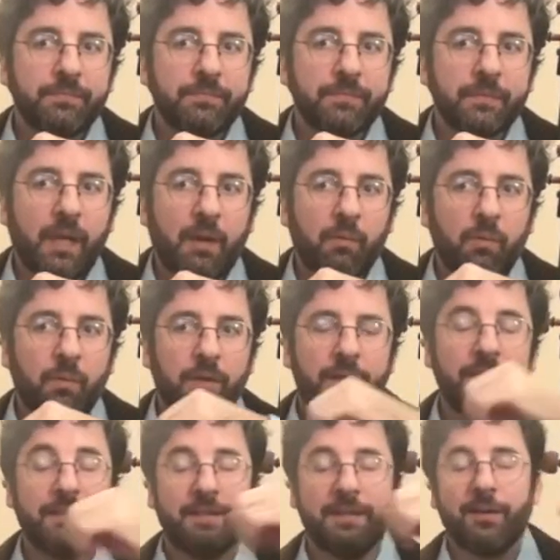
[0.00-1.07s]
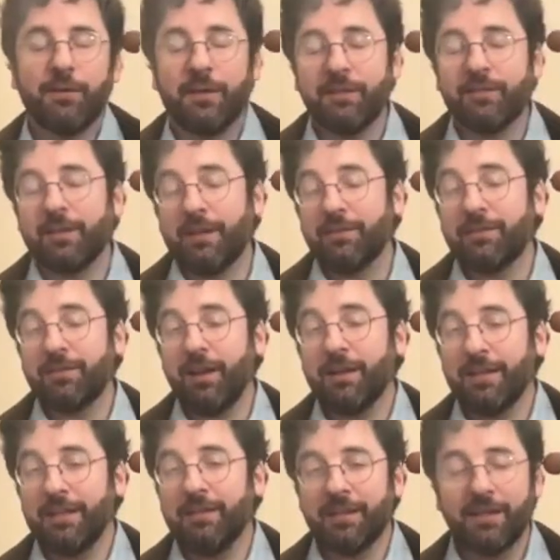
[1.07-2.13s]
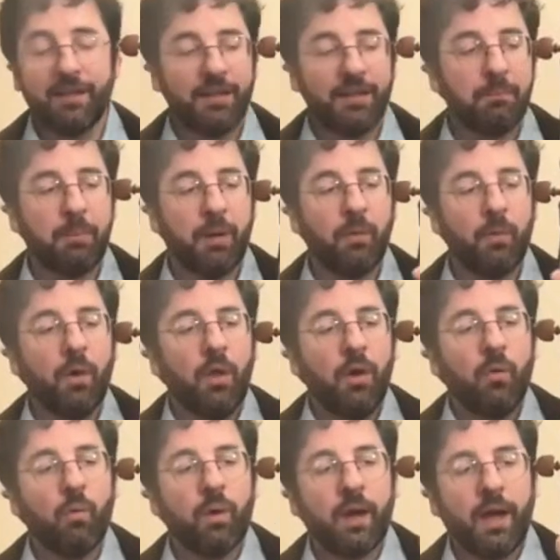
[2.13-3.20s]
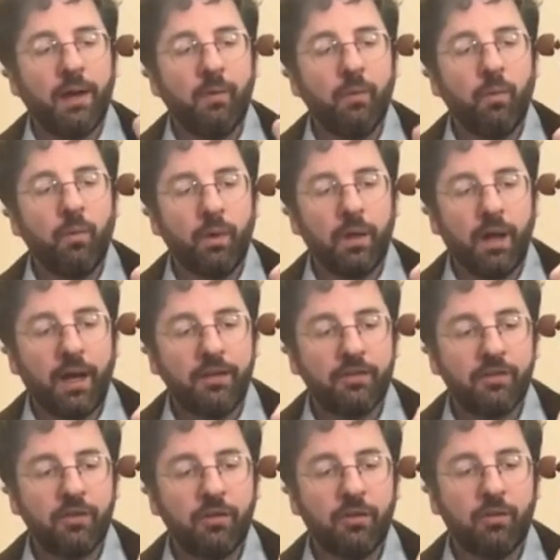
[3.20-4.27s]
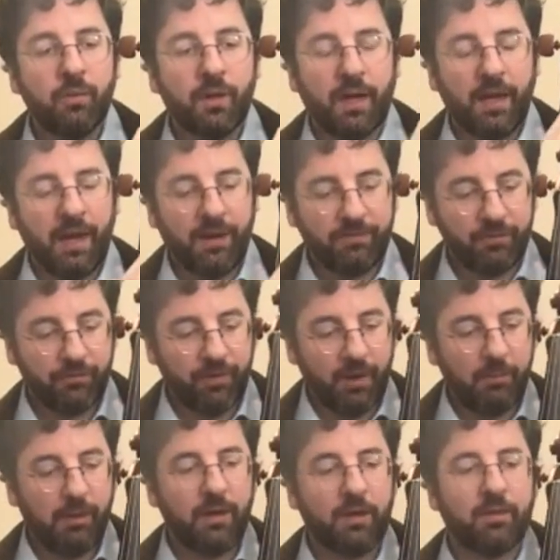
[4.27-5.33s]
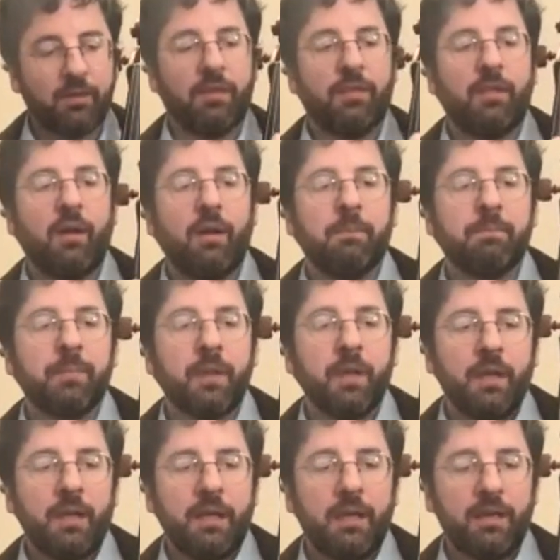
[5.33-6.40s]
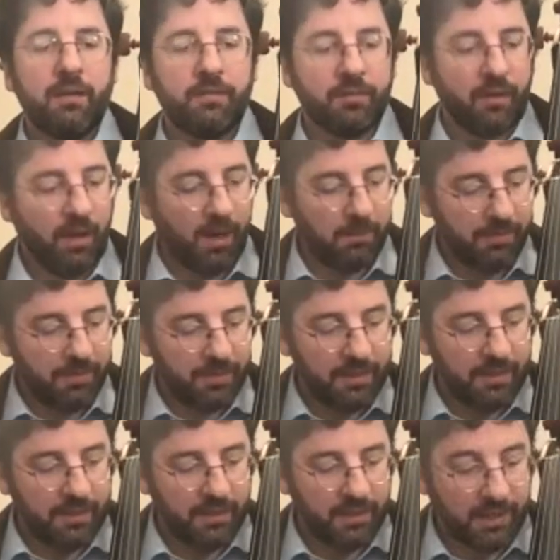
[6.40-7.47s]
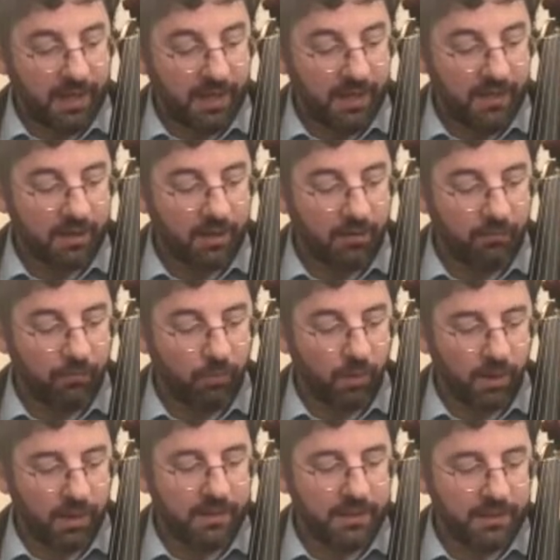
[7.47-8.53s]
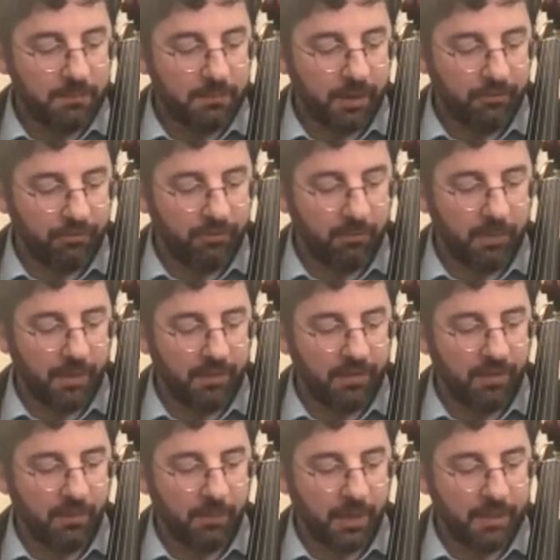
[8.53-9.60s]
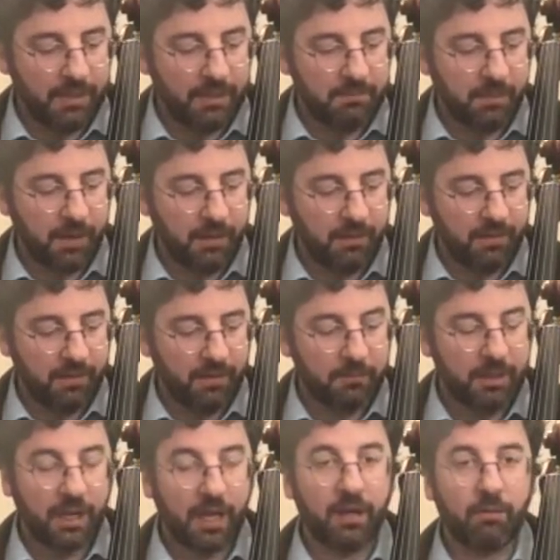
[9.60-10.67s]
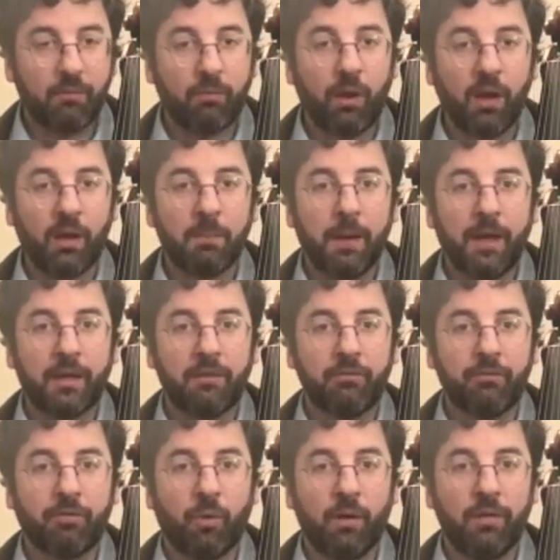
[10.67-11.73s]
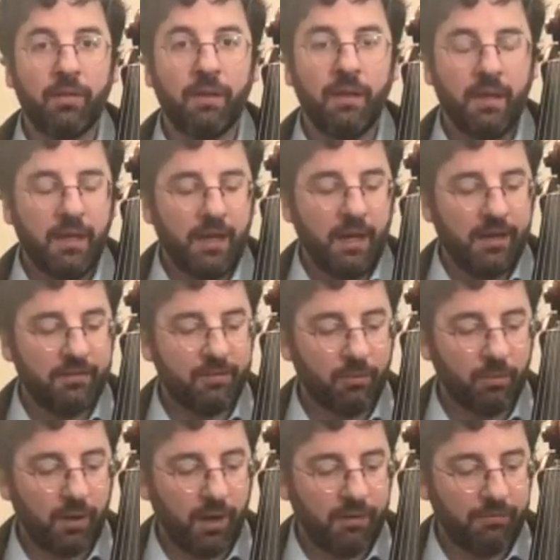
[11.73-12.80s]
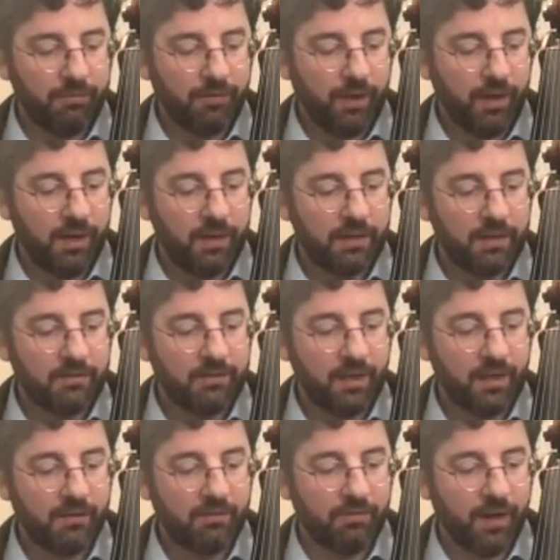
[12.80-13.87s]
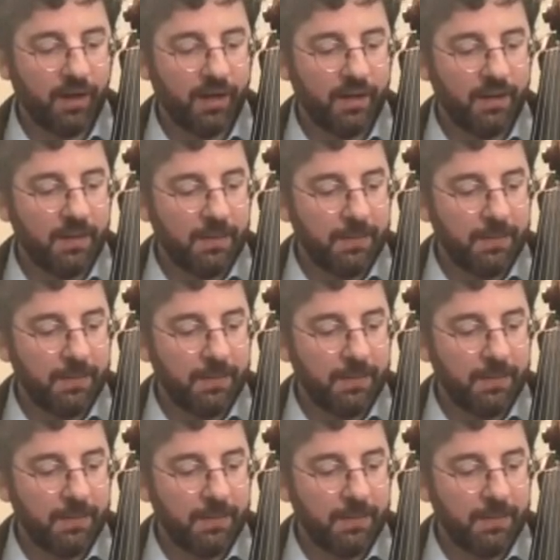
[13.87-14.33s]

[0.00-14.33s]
it's not easy. But what I do when I have to vibrate on the thumb is I'm thinking again of what I need from my thumb. I need my thumb to kind of rock back and forth. And so what I find is that if I